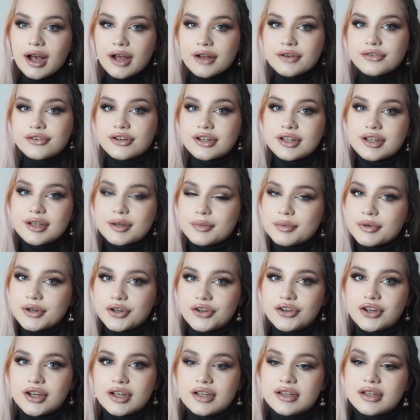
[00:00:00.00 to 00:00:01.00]
really
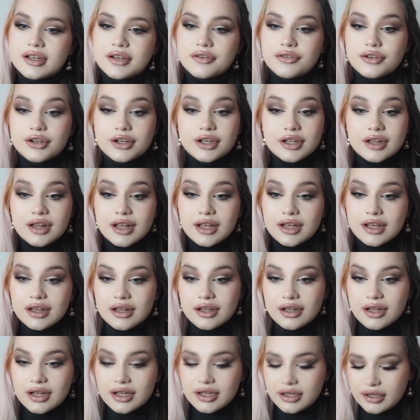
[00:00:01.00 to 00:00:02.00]
appreciate it if you could
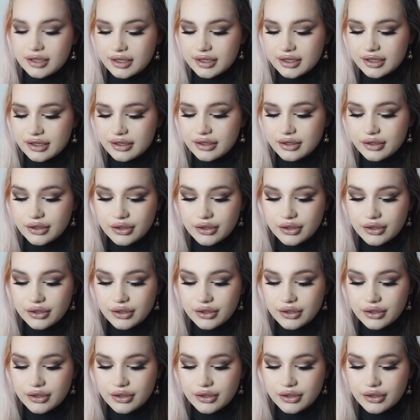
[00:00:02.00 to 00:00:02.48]
like it